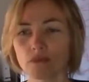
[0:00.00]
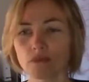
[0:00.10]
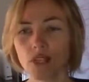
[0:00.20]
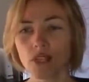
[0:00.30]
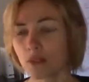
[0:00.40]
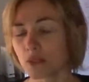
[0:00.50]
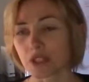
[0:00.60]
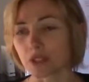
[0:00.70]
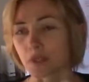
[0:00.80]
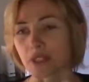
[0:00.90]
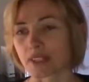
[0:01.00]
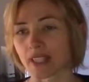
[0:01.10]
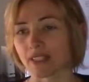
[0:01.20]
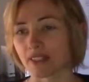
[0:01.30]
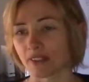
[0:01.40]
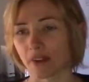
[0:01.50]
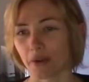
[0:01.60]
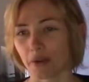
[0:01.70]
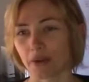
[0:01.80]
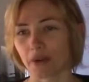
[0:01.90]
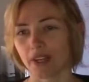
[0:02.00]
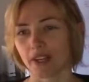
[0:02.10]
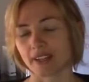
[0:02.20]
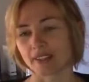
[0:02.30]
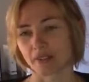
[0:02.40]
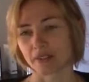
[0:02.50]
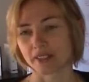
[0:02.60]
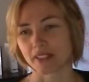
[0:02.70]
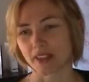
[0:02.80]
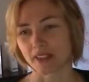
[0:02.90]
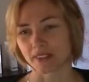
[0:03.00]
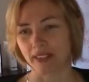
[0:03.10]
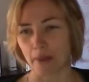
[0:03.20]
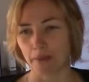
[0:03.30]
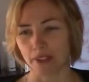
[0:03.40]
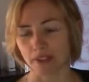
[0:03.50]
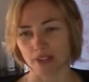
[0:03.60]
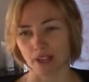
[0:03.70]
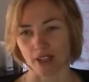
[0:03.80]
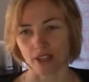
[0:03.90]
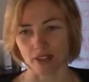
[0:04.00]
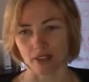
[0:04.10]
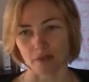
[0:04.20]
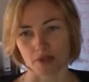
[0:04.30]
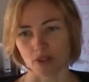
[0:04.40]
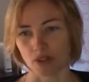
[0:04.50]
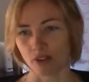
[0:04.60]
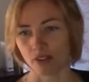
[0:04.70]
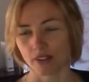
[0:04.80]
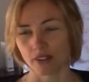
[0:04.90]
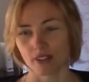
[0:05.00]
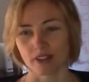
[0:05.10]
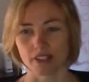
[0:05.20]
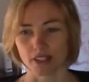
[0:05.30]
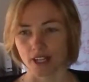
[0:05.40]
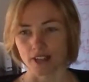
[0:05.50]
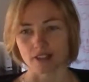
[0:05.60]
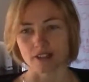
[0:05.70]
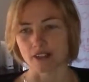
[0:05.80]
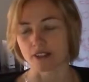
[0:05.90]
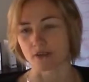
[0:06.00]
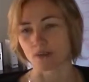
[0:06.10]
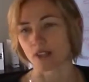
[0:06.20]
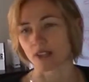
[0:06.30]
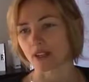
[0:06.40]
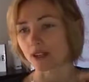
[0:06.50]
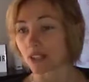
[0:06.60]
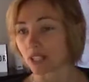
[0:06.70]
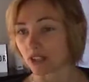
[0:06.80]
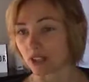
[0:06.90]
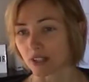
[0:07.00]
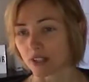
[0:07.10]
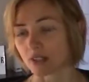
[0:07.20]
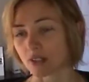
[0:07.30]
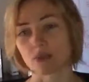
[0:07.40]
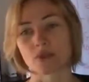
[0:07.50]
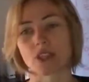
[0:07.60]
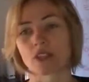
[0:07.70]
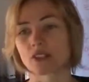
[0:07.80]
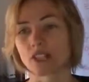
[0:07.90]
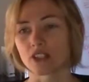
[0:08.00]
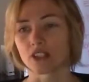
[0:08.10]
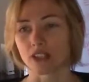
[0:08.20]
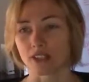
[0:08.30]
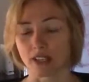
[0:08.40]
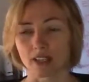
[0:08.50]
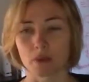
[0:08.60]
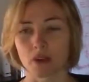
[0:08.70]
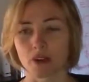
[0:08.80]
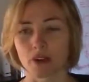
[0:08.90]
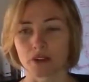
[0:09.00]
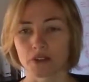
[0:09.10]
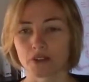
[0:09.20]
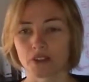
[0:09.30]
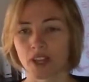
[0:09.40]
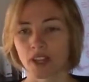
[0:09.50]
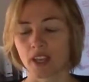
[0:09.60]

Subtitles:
And it was just because they didn't know. And so it's that gap in education that we've got in our education system, where they don't teach you this at school, they don't teach you this anywhere else.